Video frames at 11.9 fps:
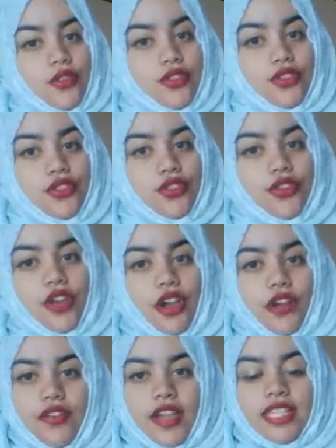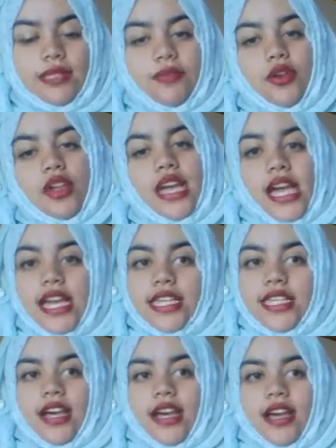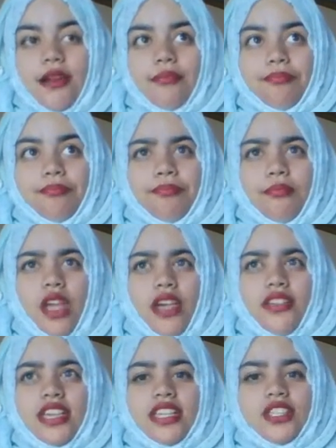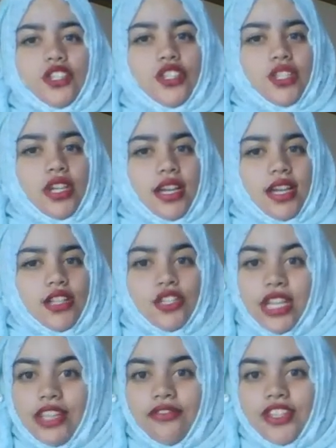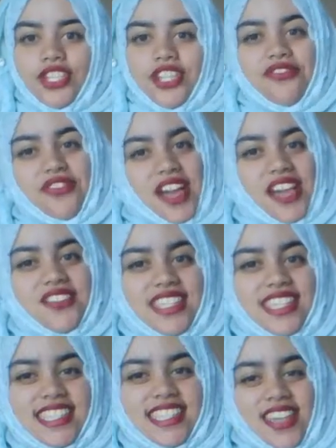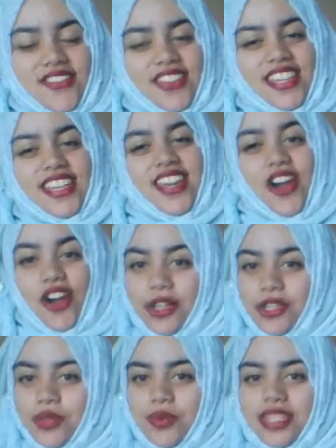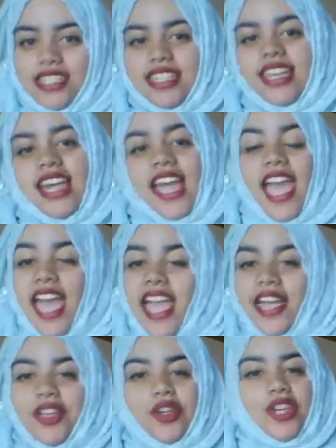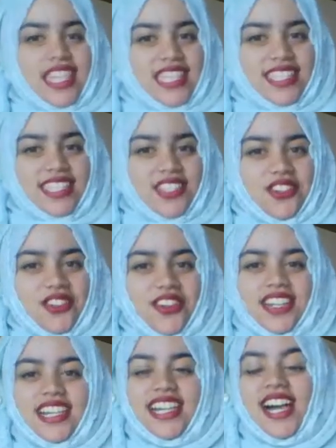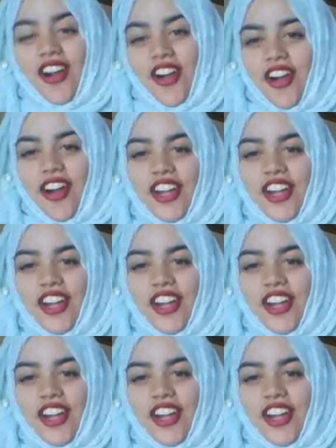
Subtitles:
Hey guys, so there's no audio for this part of the video because I gave the complete opposite usernames and Twitter handles for this part.